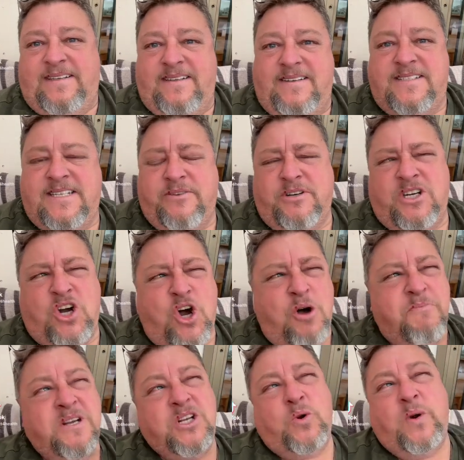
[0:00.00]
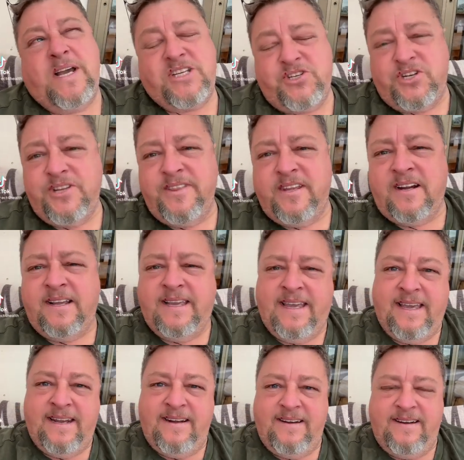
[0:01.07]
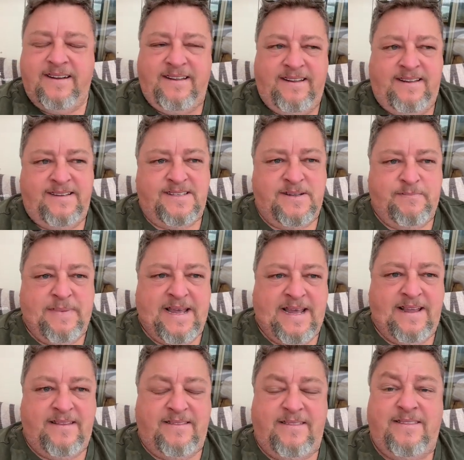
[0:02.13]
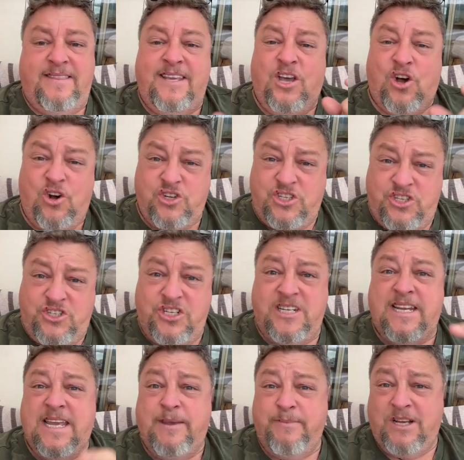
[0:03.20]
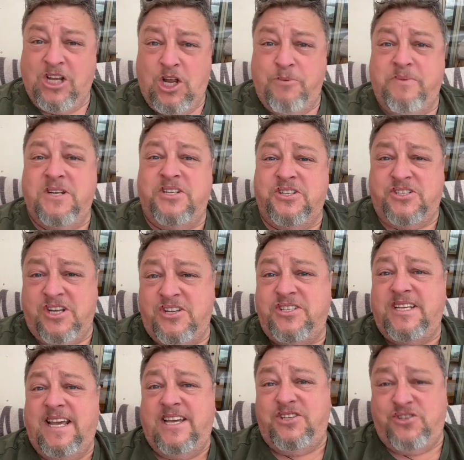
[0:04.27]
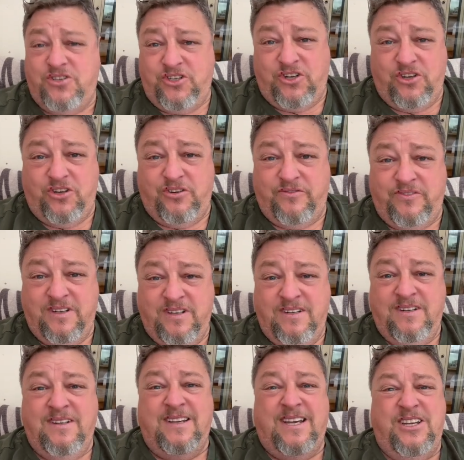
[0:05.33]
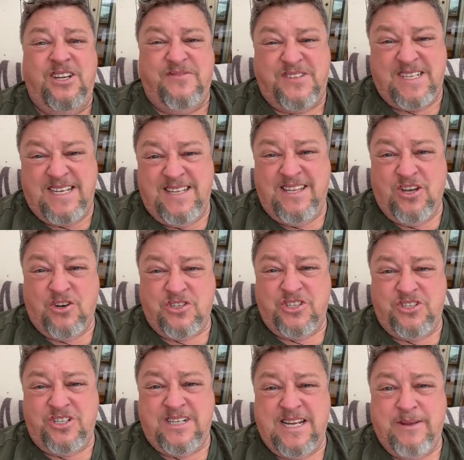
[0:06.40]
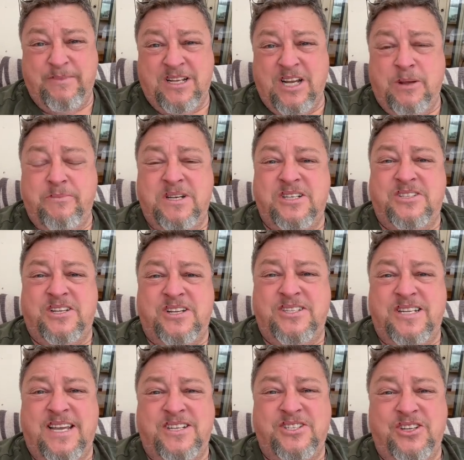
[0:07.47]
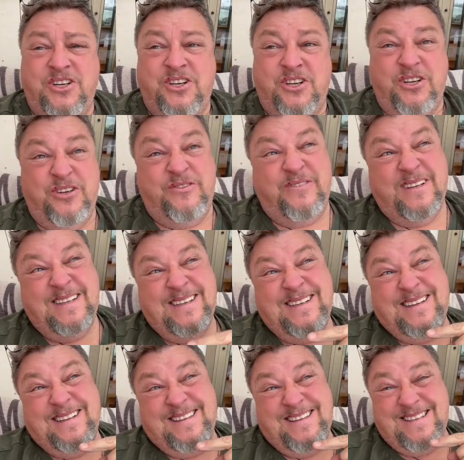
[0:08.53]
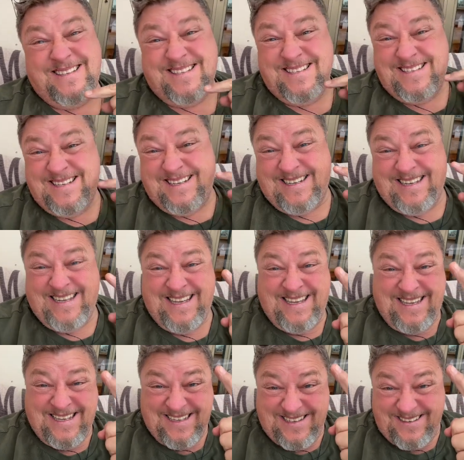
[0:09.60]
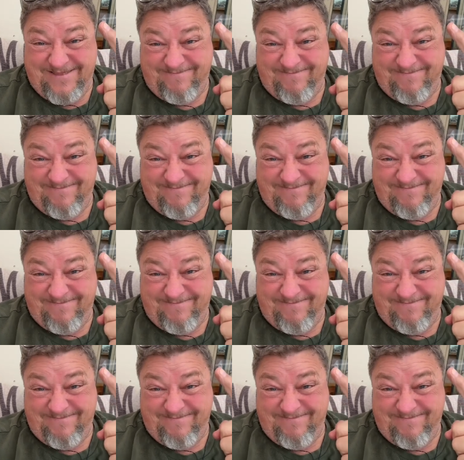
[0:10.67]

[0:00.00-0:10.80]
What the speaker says: So a common question that I get is about the oxygen hemoglobin dissociation curve. And you've seen the oxygen hemoglobin dissociation curve. This is it here.